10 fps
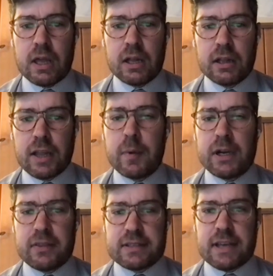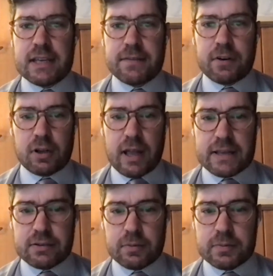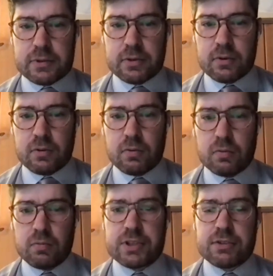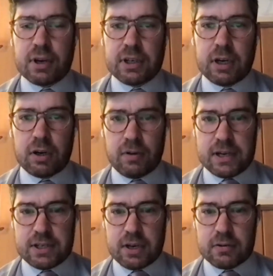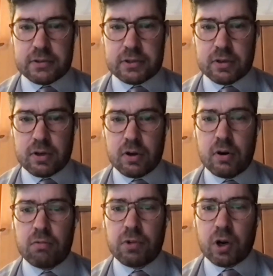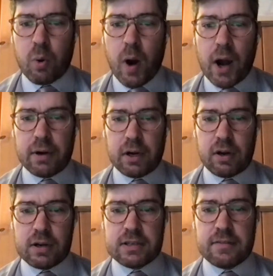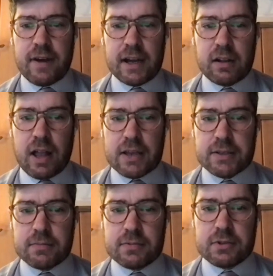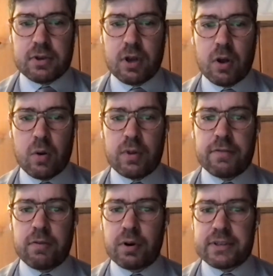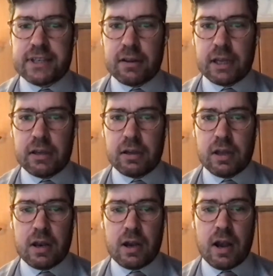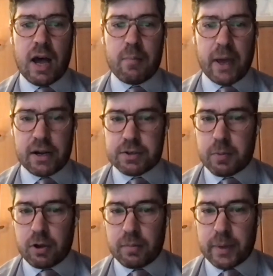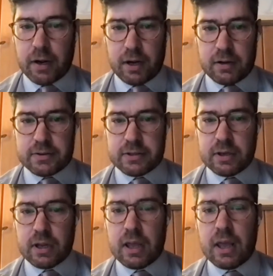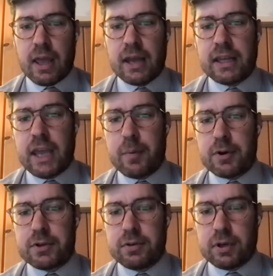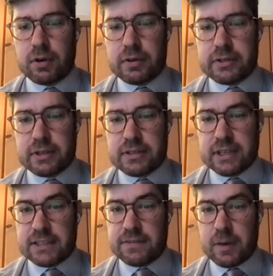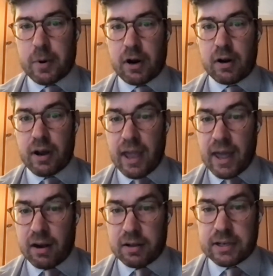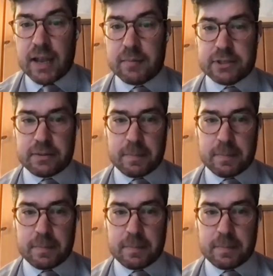limiting the size of her classrooms, restricting her ratios, requiring her to divide classrooms with floor-to-ceiling, non-penetrable barriers, and to keep her 2-year-olds 6 feet apart at all times.